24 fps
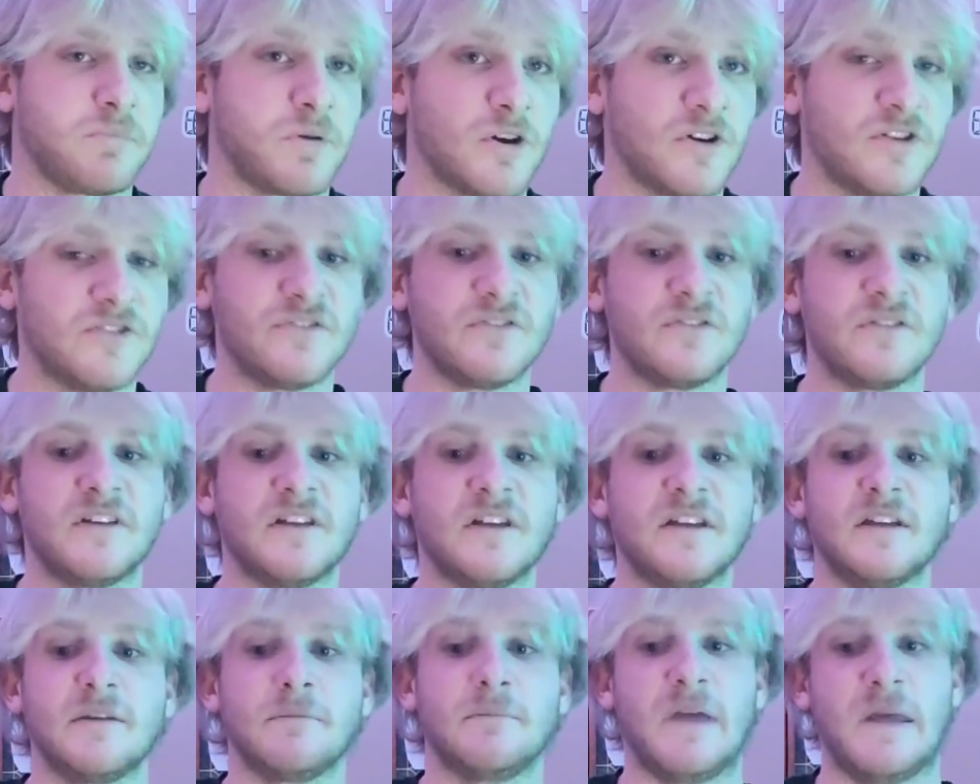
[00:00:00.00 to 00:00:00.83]

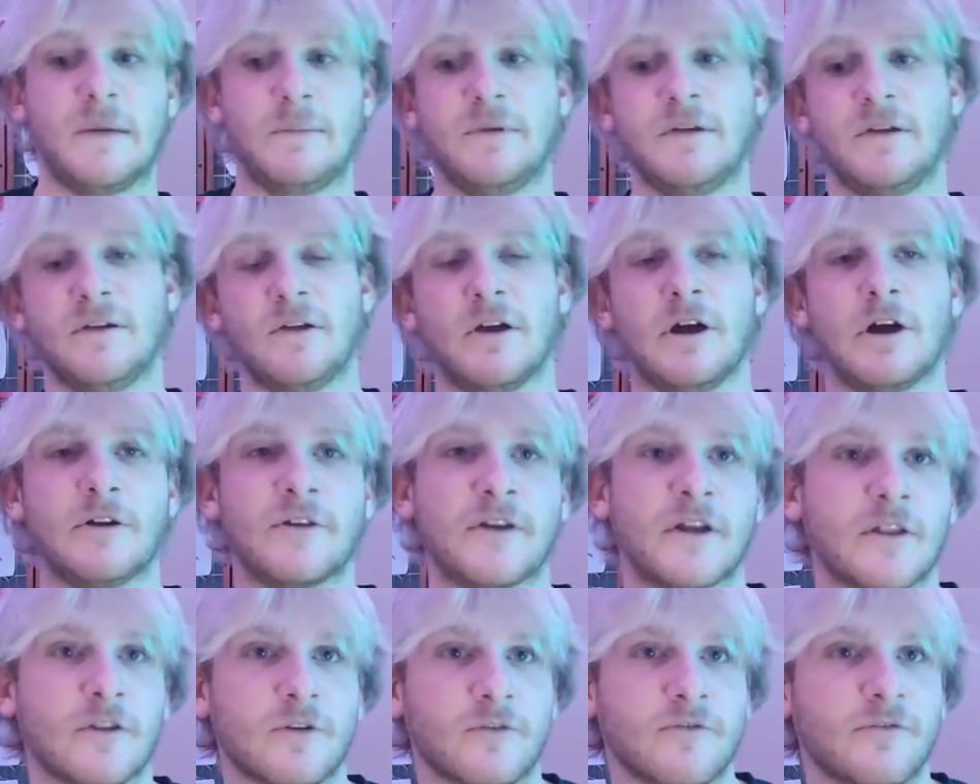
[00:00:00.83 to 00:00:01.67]
personally and maybe
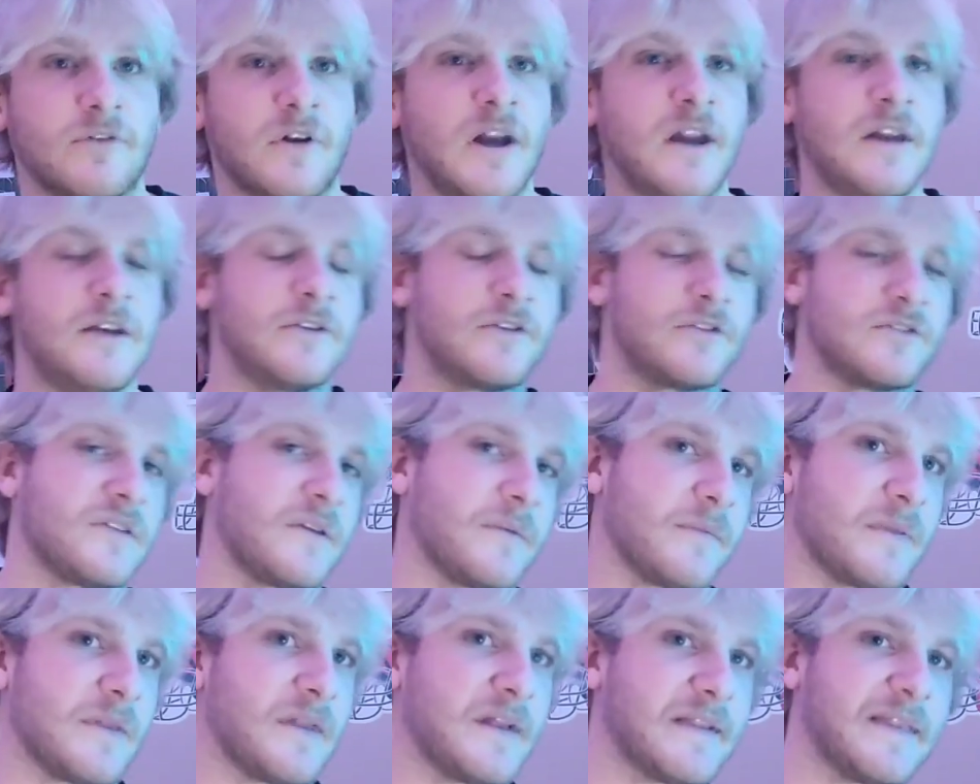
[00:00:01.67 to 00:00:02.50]
another friend or
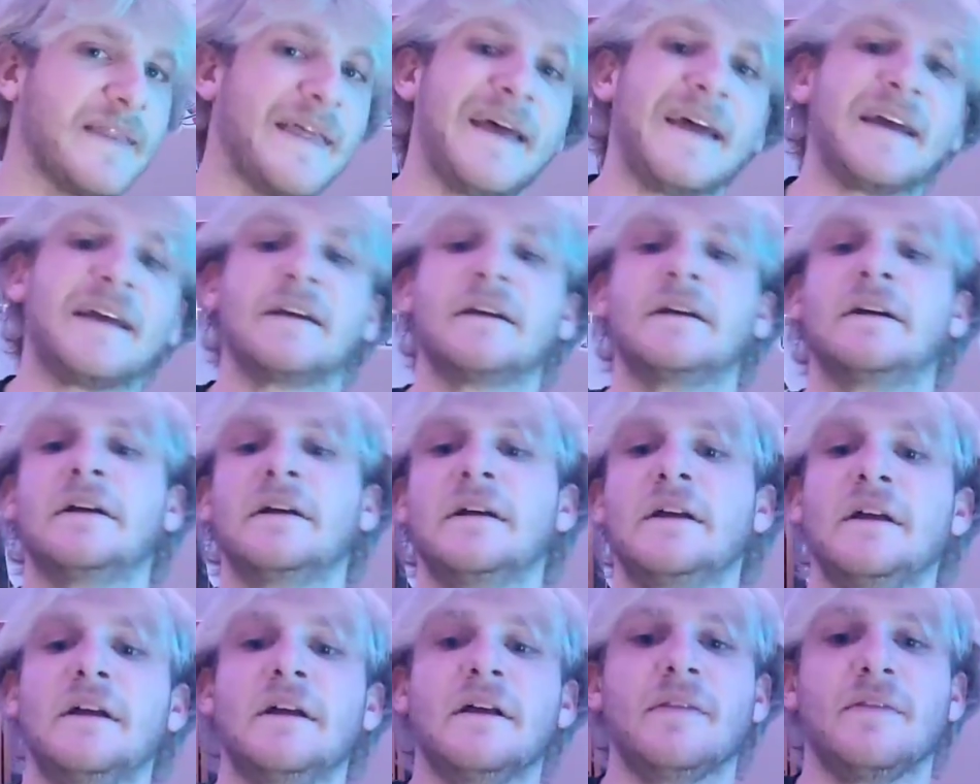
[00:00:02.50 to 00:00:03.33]
something like that,
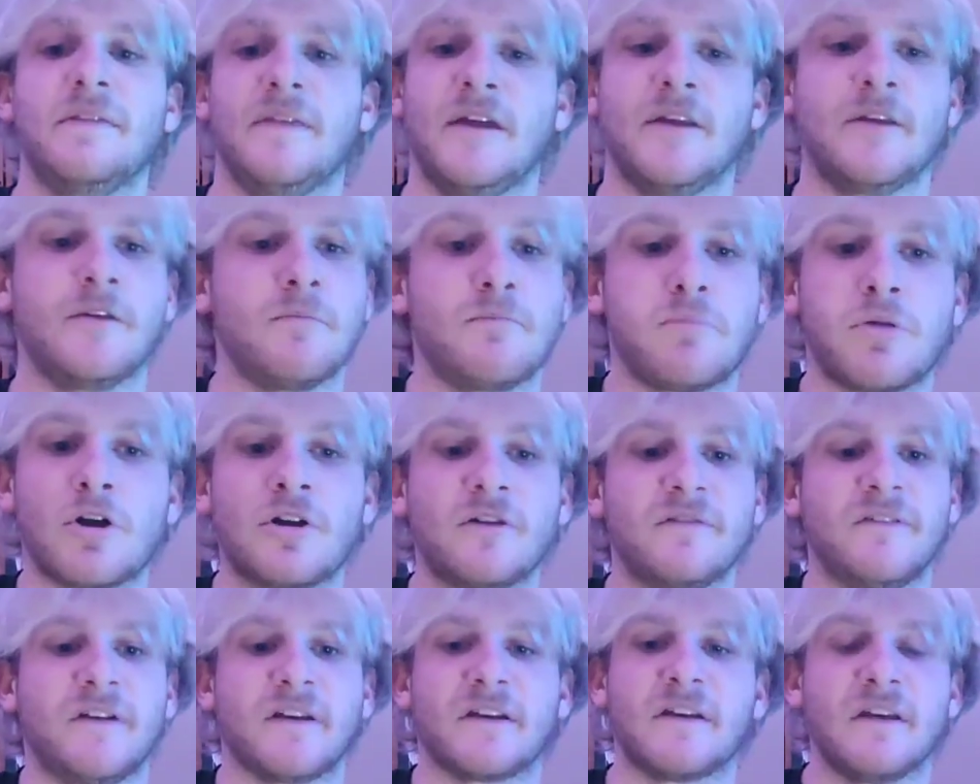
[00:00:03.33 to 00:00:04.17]
then
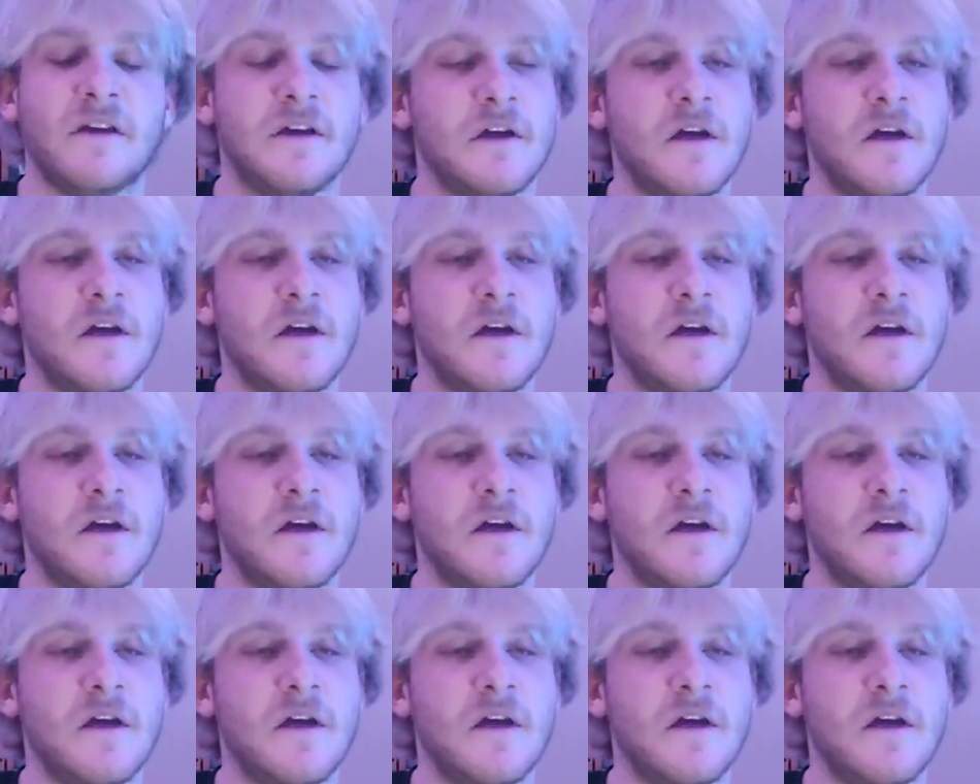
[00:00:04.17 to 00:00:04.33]
perfect.